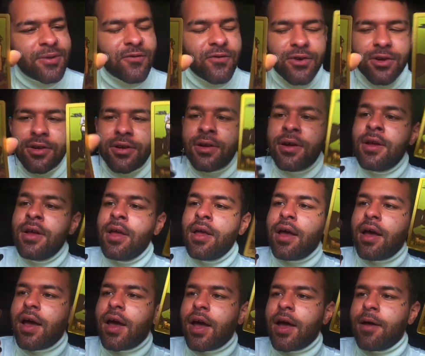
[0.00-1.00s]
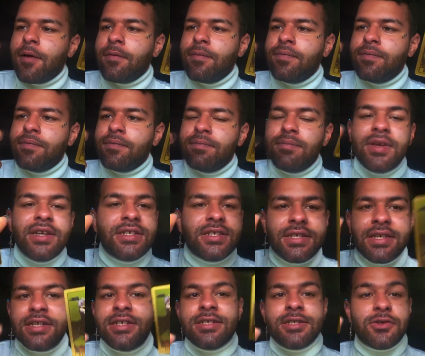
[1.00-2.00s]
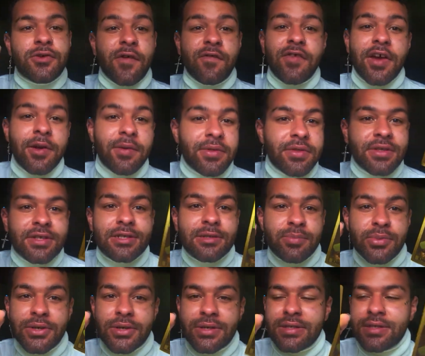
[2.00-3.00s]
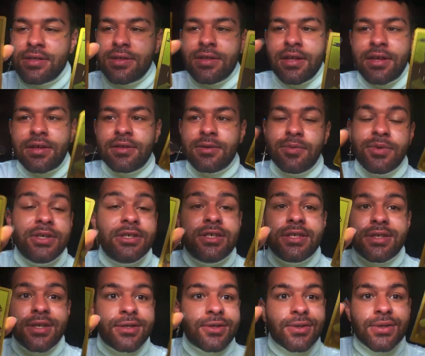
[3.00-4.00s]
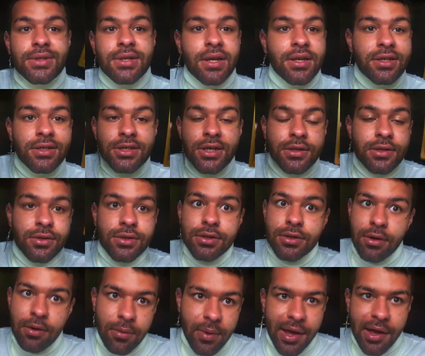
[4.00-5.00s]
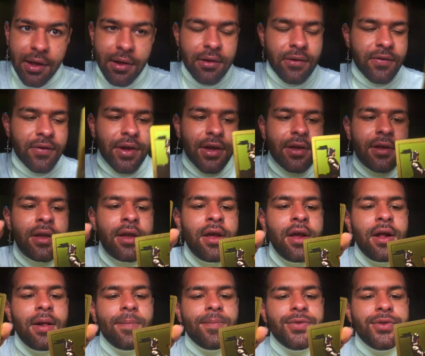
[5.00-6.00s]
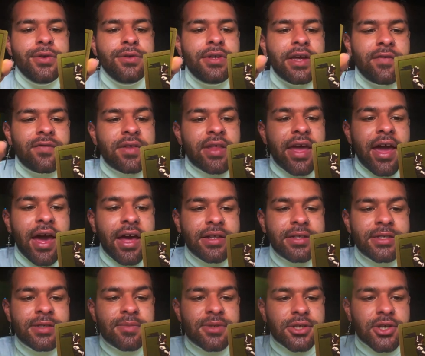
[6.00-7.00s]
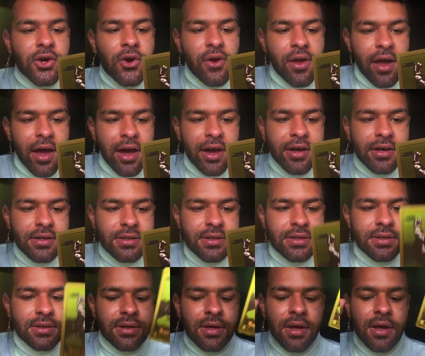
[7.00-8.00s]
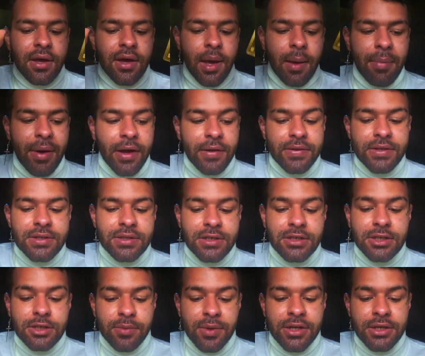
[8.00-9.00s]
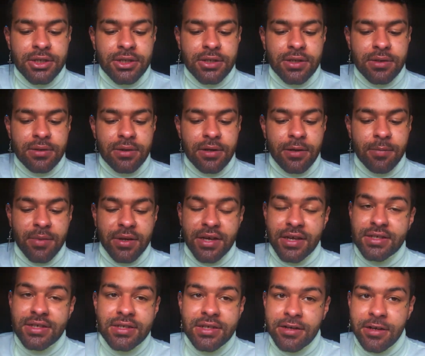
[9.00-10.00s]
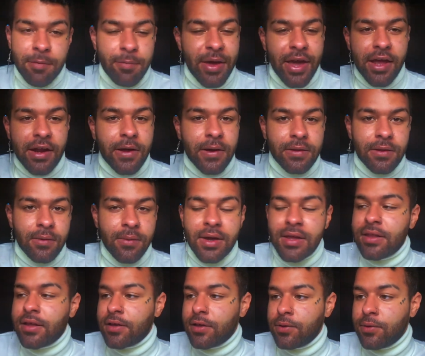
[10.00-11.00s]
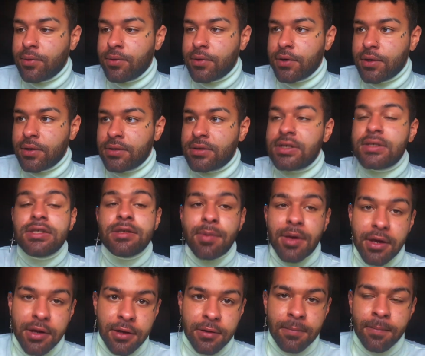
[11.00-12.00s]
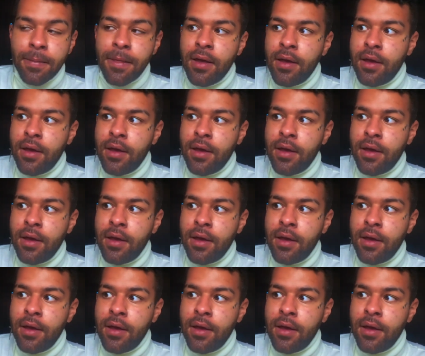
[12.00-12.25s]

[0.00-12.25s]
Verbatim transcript: for me to get into a fight with this person. Like, we just understand each other so well, right? You definitely had some starry eyes about this situation, and because it didn't pan out in the way that you were anticipating,